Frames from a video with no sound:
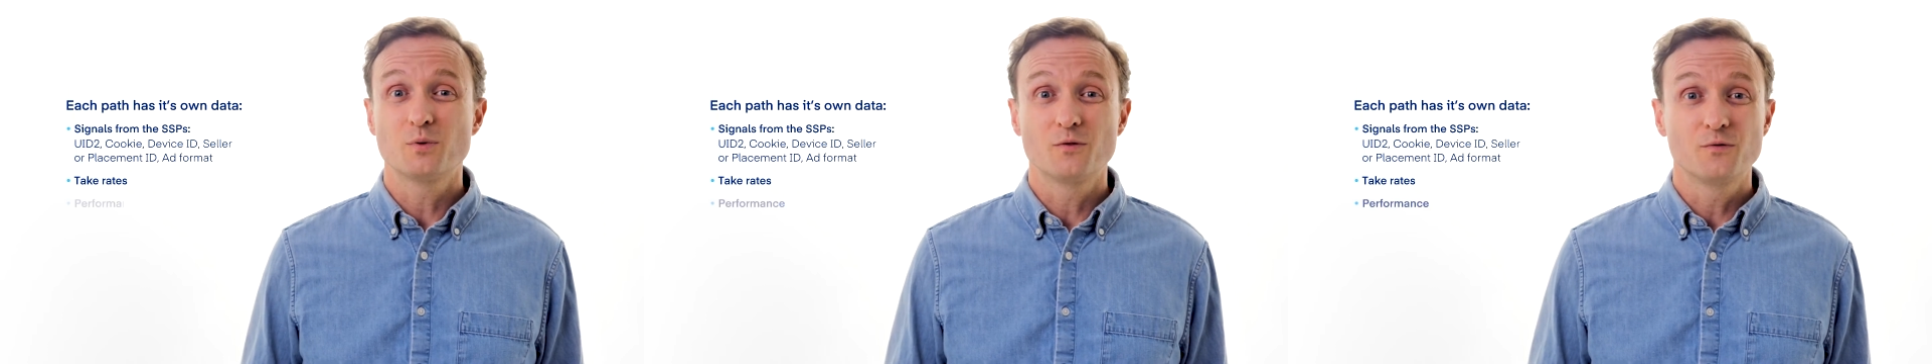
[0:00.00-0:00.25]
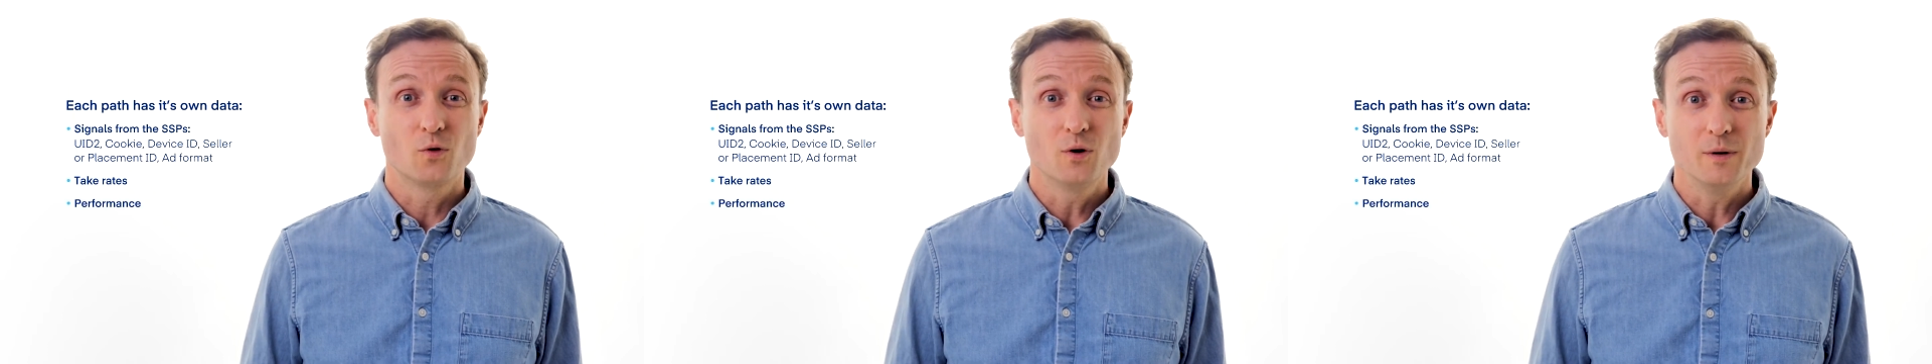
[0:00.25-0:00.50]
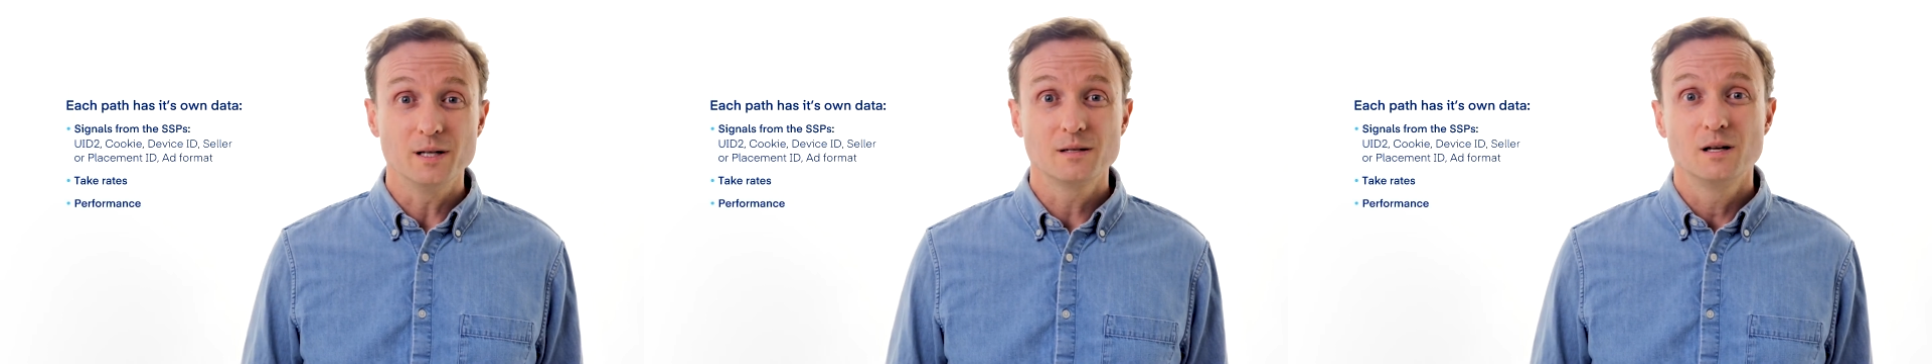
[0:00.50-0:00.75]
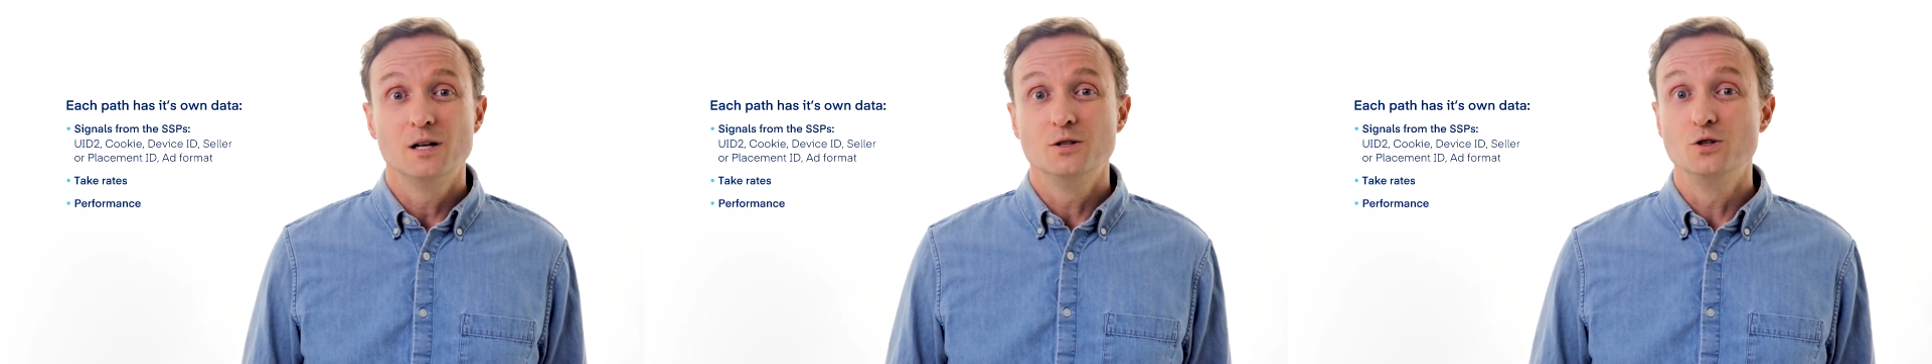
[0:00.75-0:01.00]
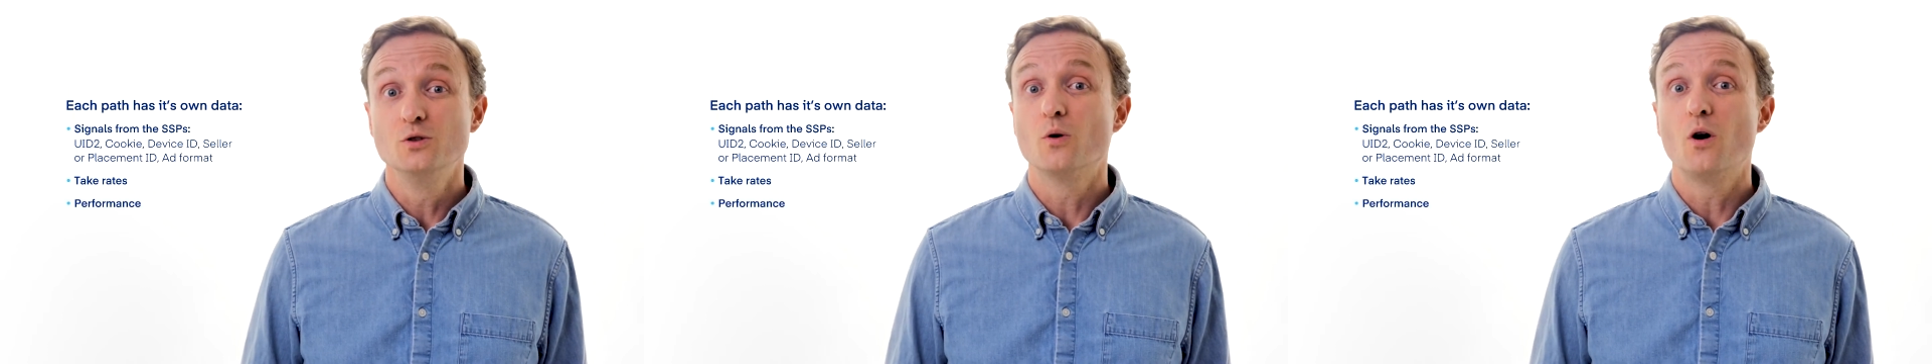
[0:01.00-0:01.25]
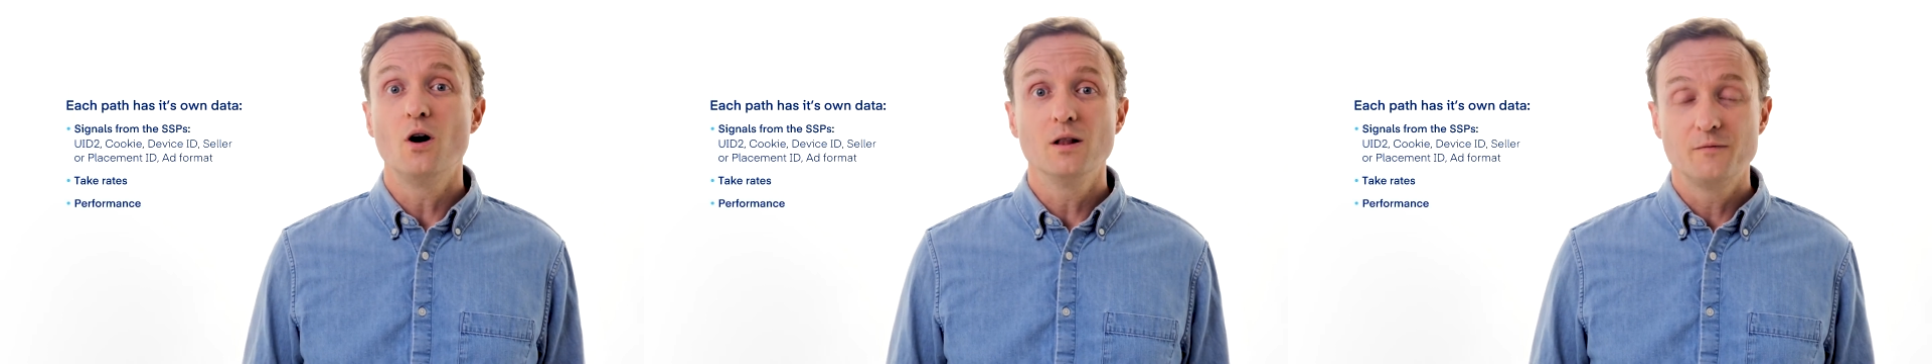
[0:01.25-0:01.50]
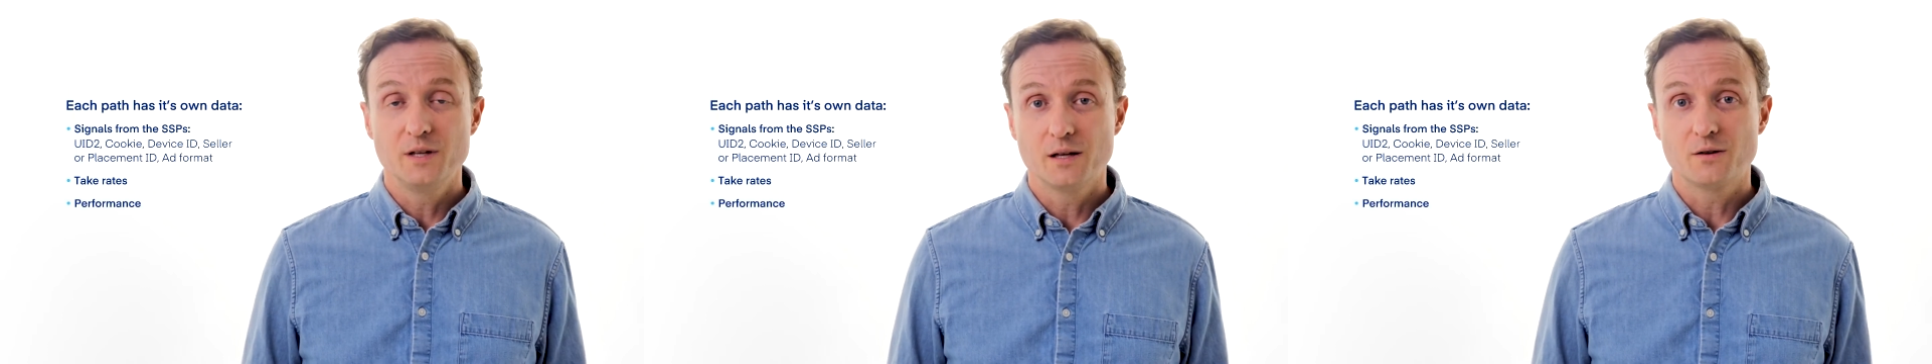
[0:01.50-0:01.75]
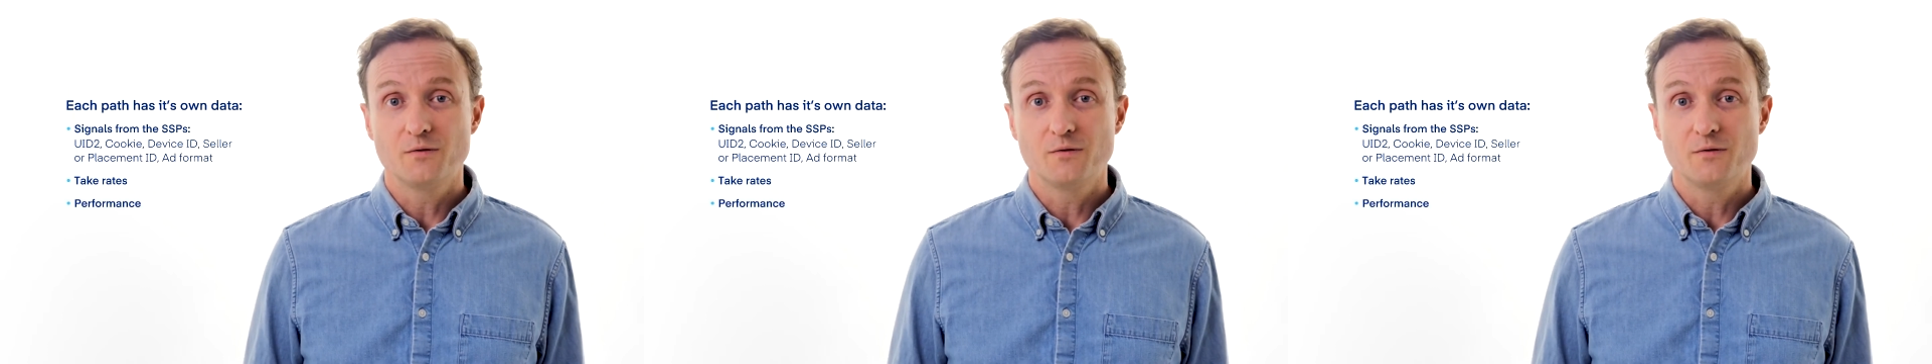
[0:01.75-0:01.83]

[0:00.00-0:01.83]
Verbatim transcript: performance due to all of the other